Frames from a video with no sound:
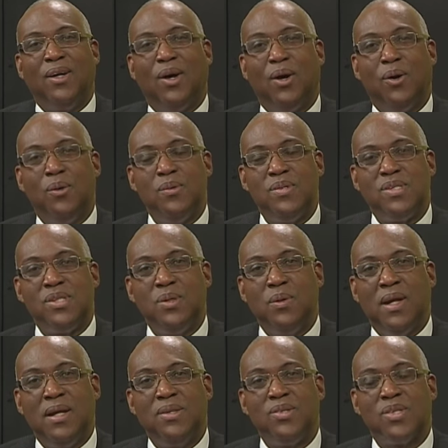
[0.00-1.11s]
how
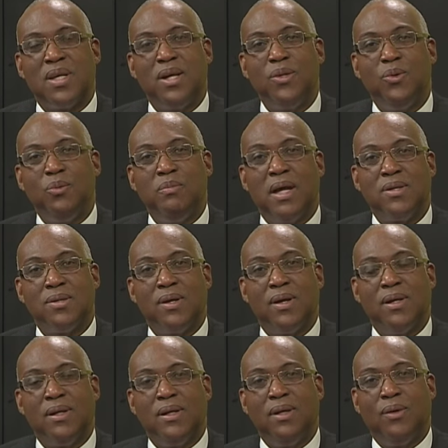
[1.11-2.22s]
students can do better
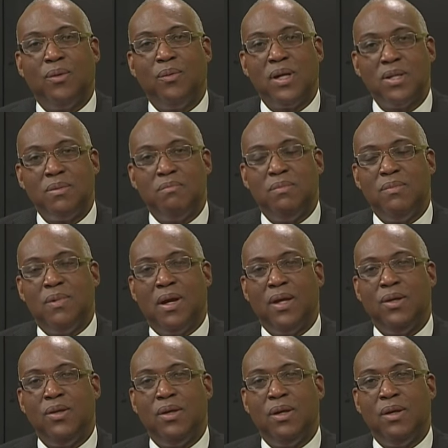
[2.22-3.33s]
and, you know, what
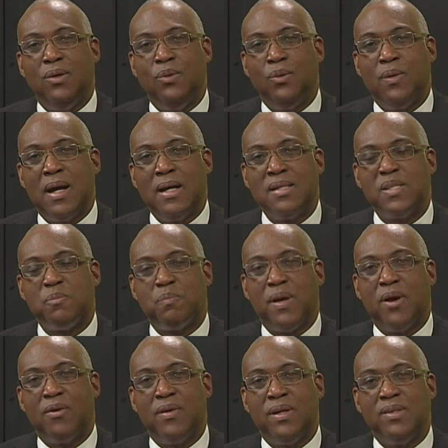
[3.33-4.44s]
you as
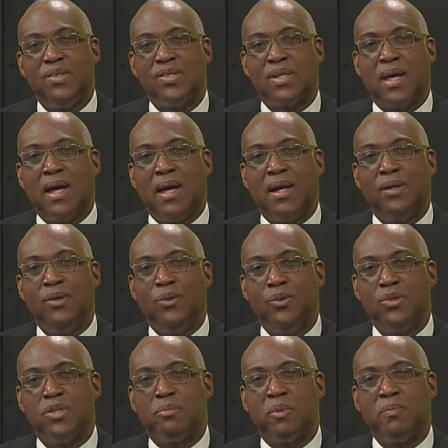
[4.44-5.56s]
parents can
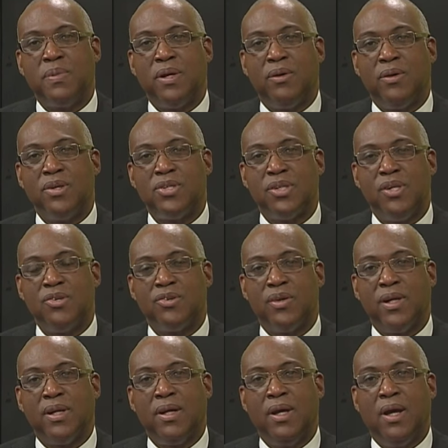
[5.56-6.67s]
do to prepare your
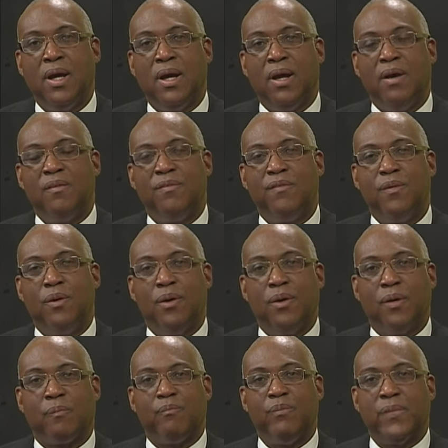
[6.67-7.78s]
children
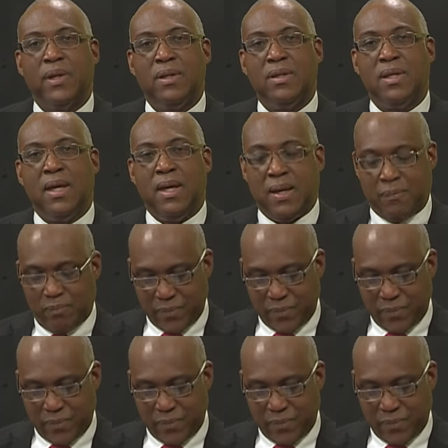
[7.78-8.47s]
for the